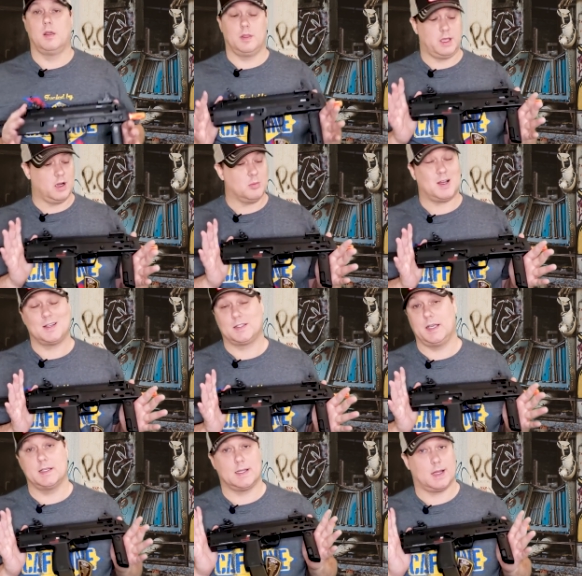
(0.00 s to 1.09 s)
The
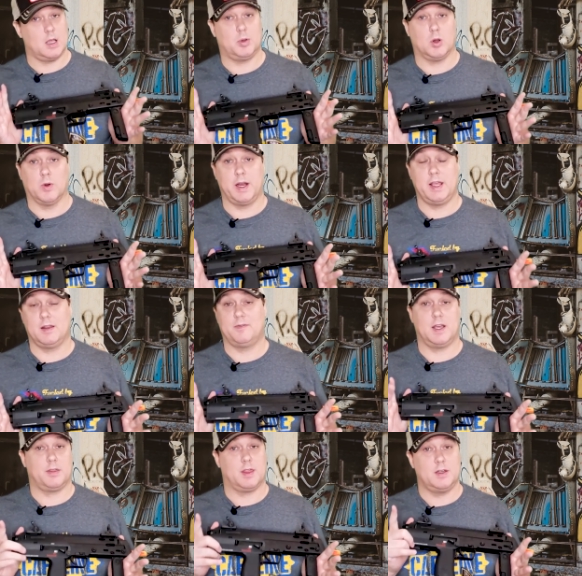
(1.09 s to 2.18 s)
gearbox is LiPo ready. In fact,